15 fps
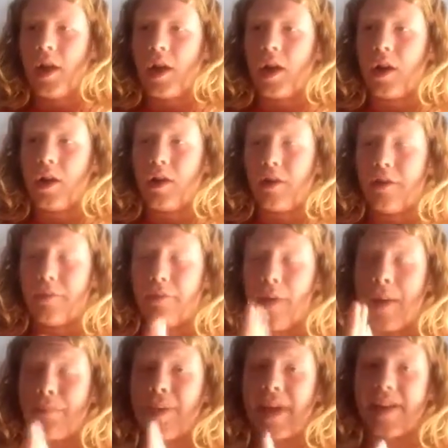
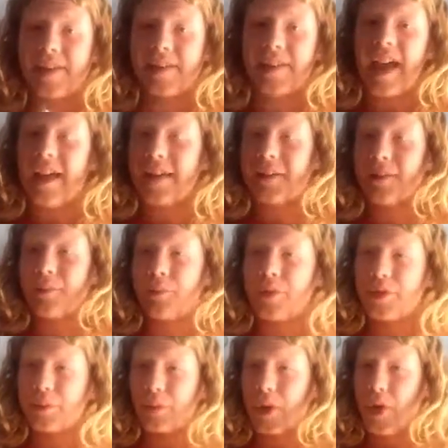One Piece that
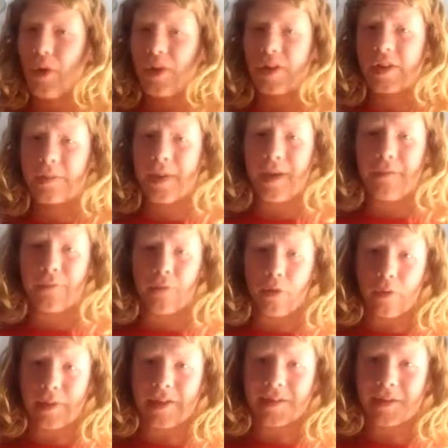was recorded about
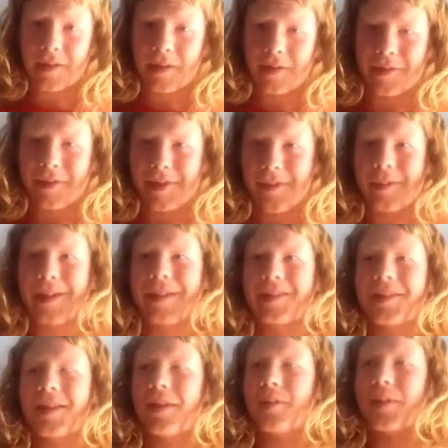4 weeks ago, 3 weeks
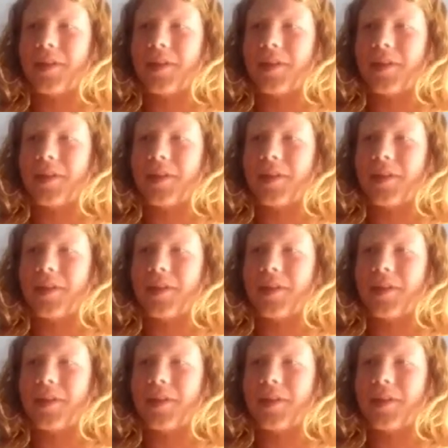ago,